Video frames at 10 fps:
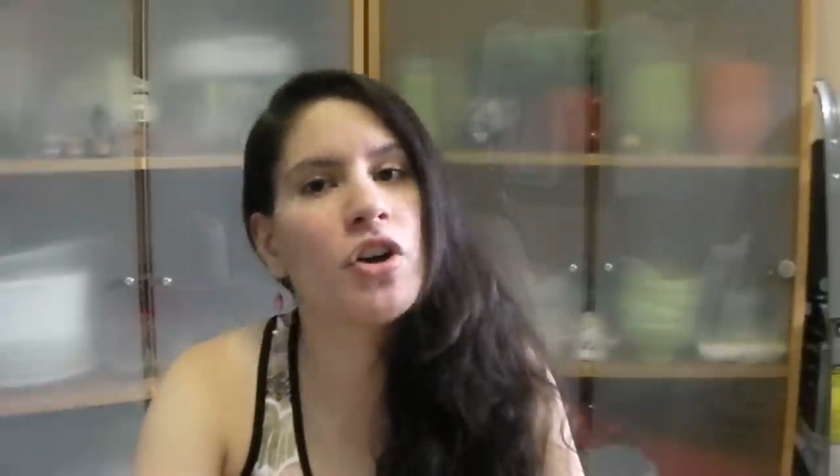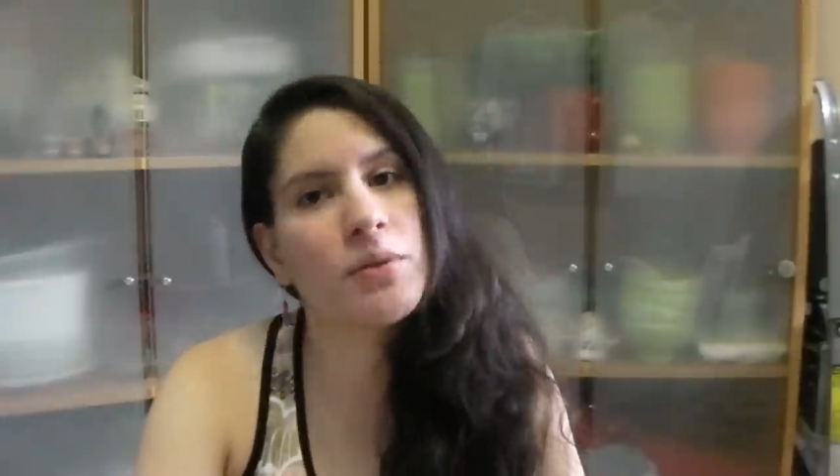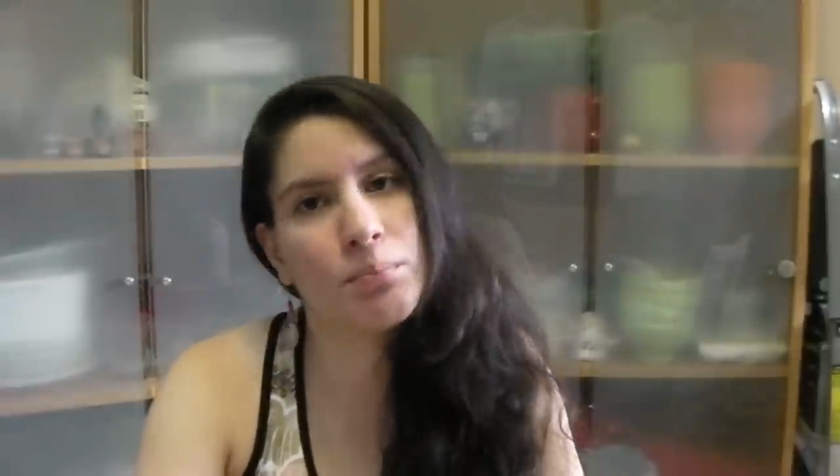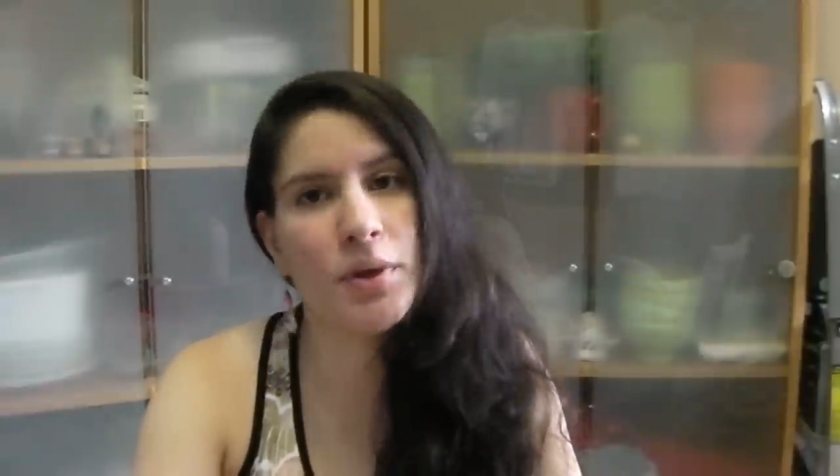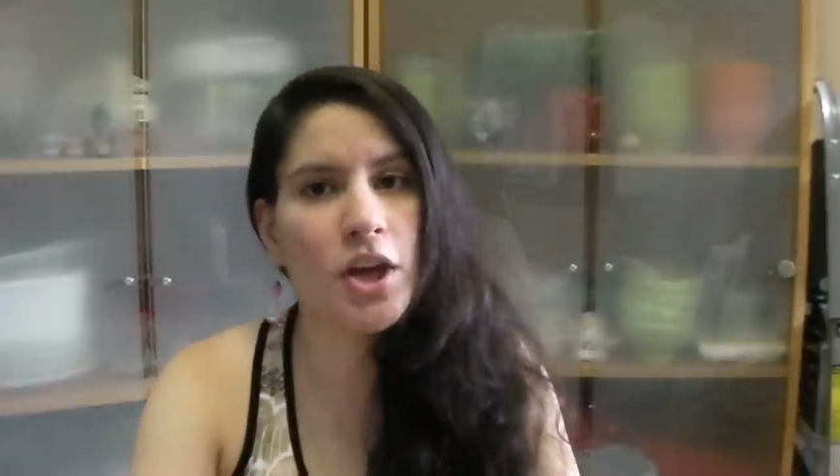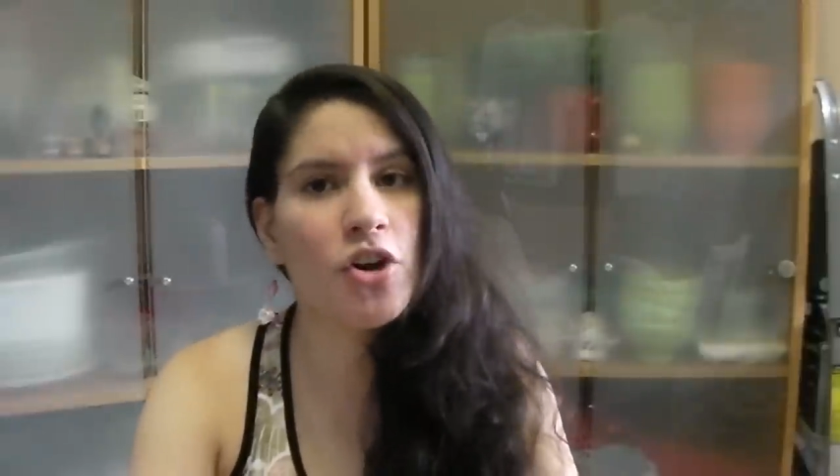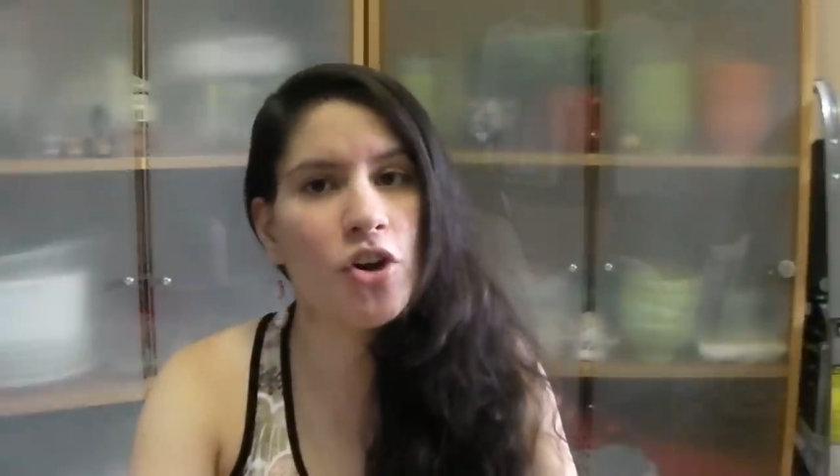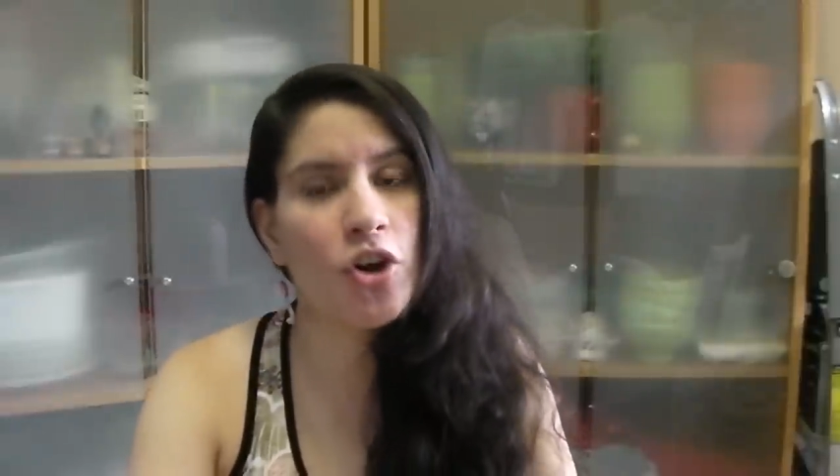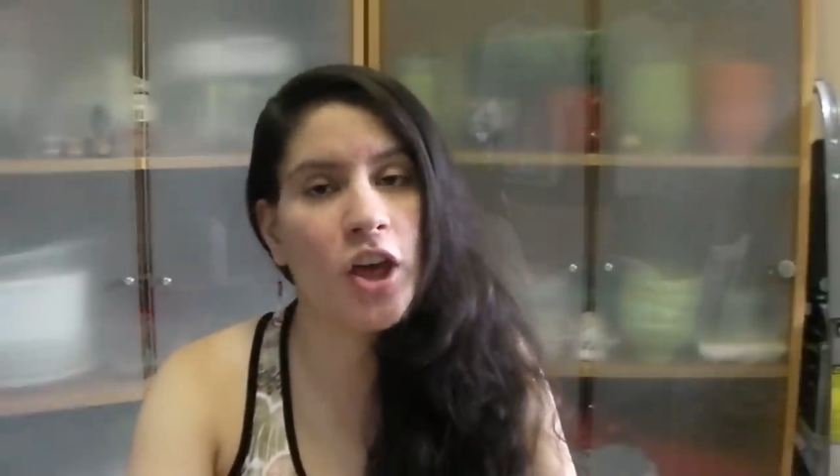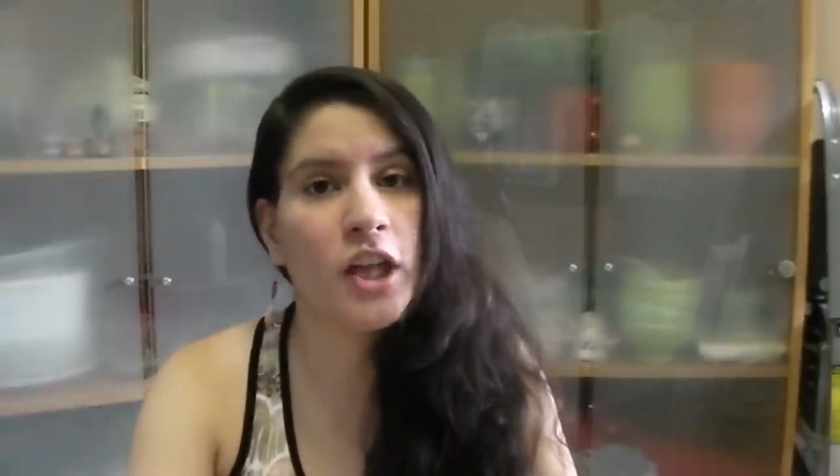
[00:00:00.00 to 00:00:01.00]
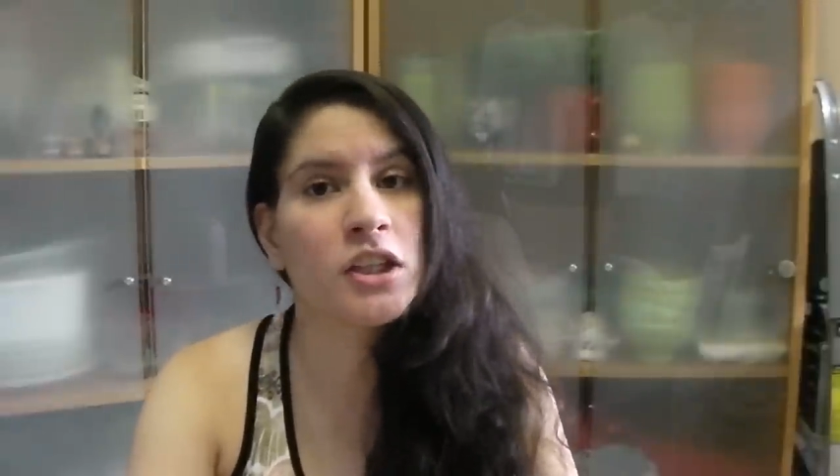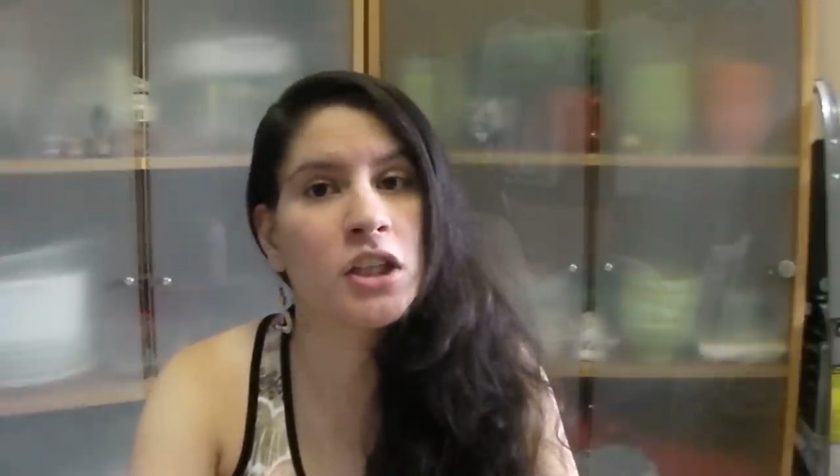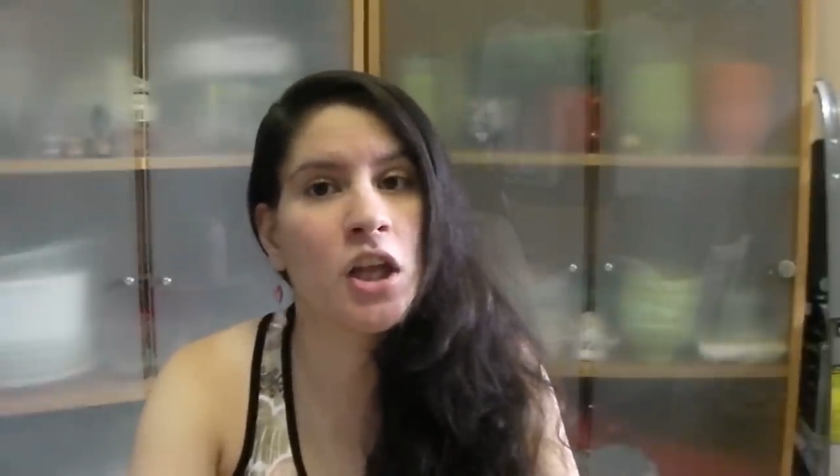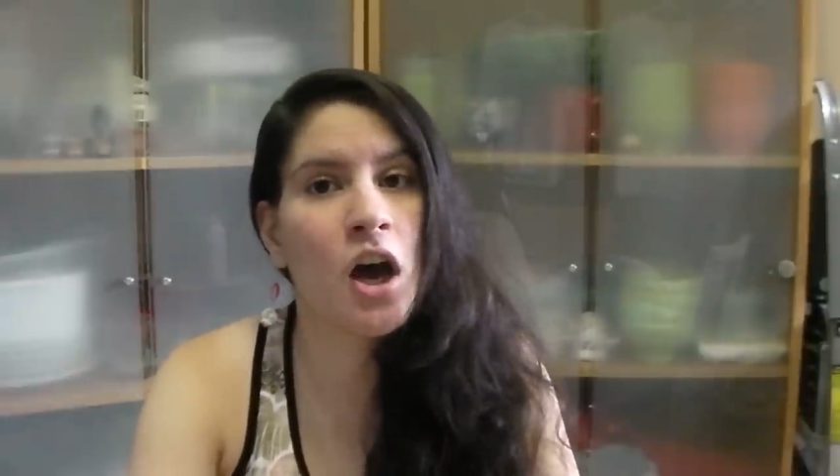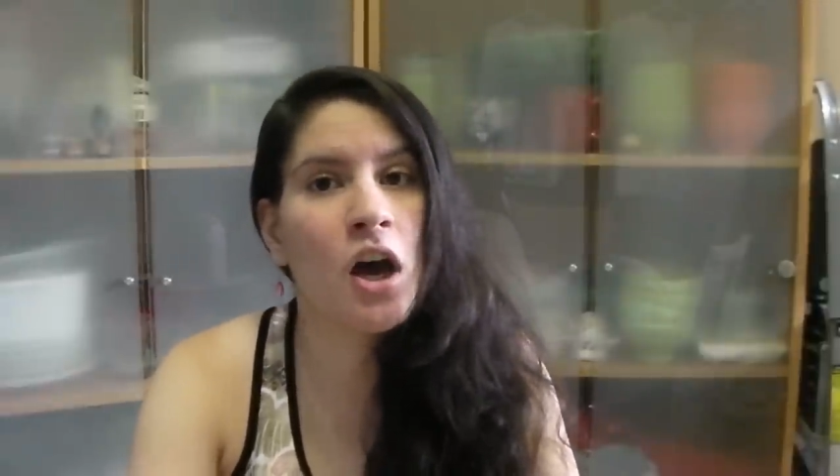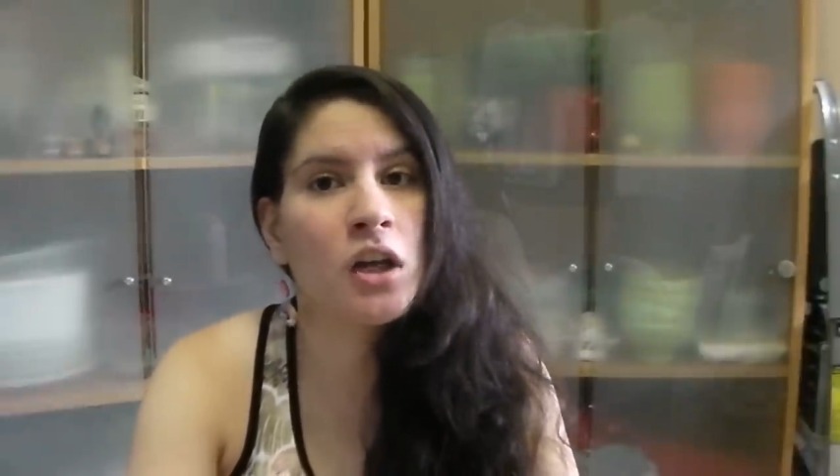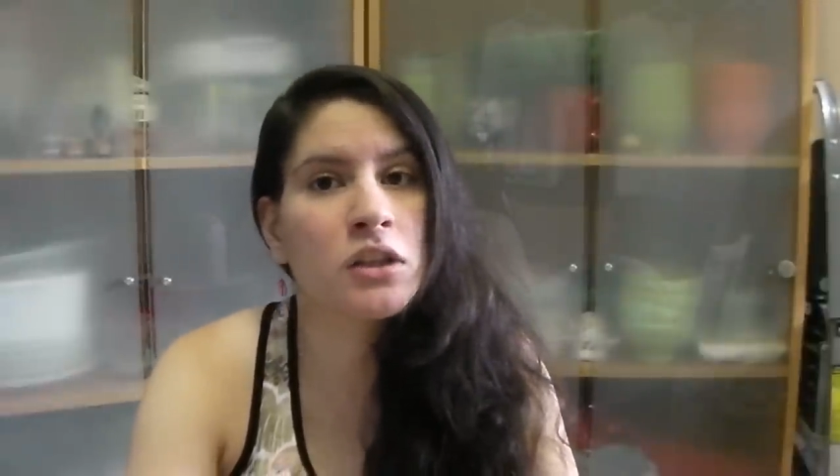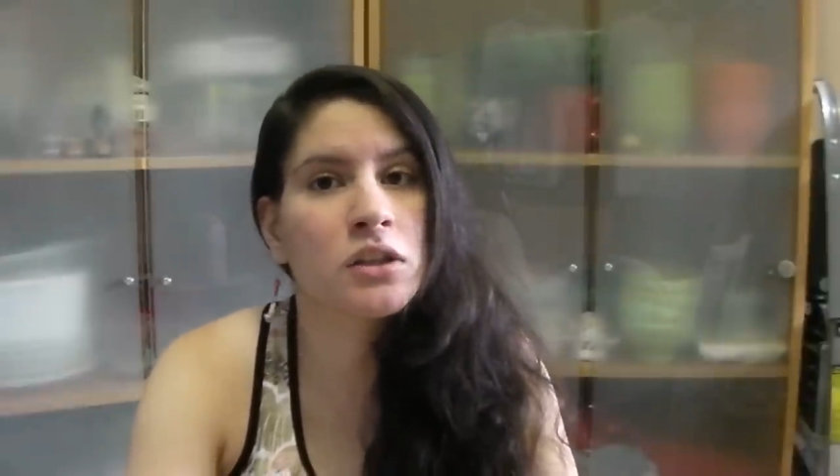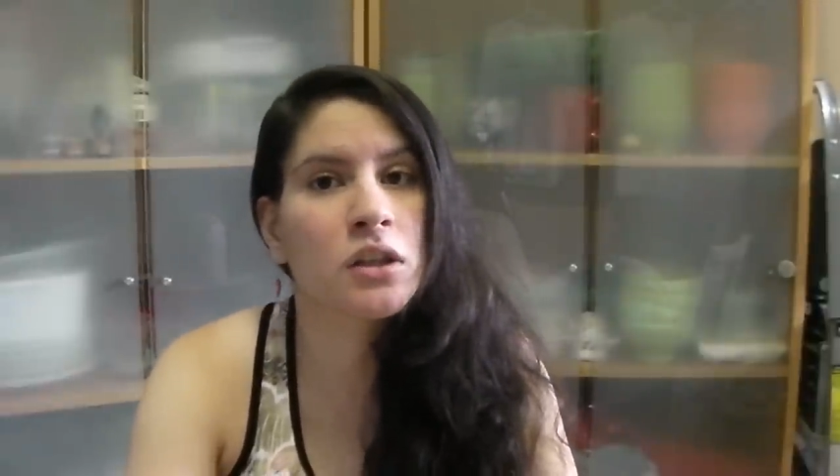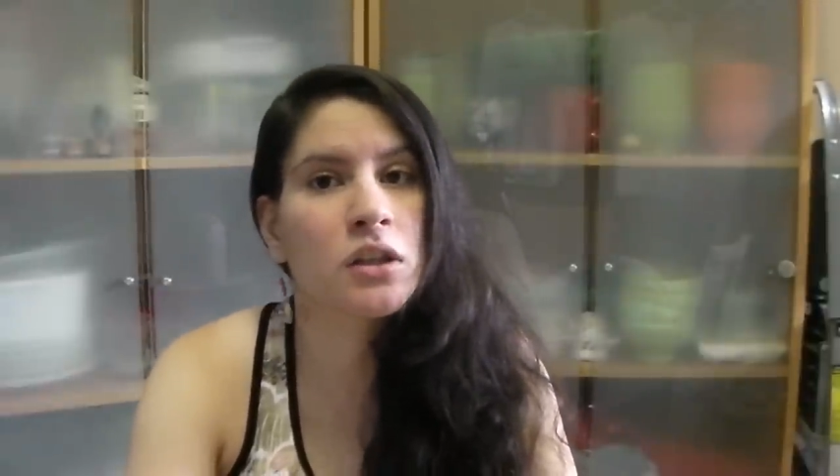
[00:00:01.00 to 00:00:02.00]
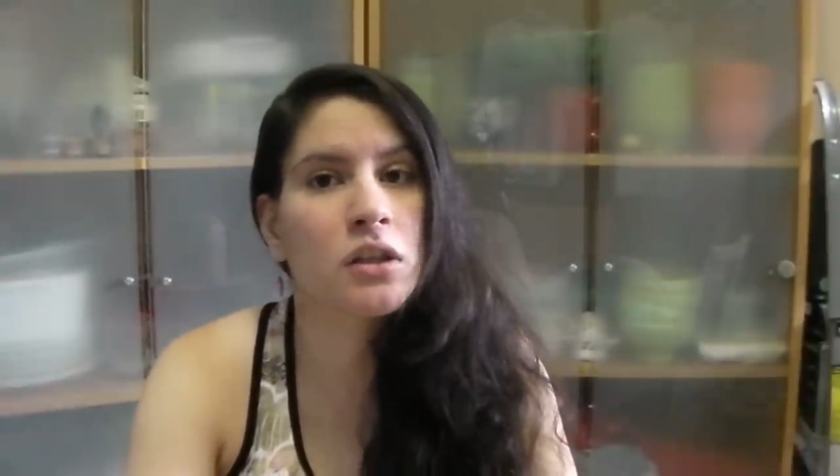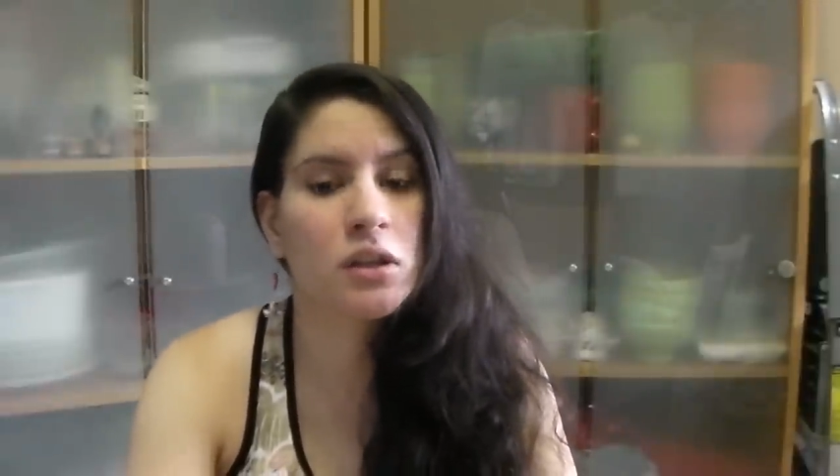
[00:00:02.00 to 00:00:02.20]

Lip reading: and bearded nun.